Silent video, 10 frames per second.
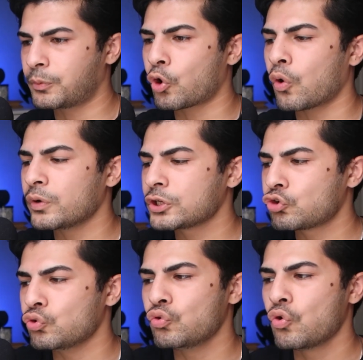Going
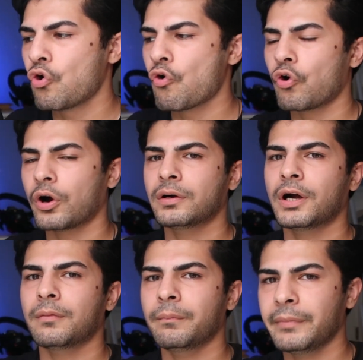to
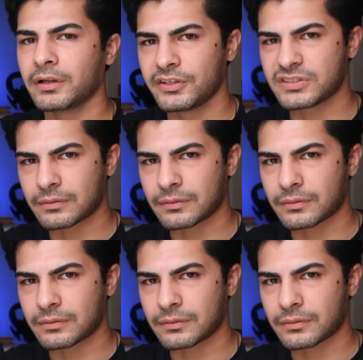million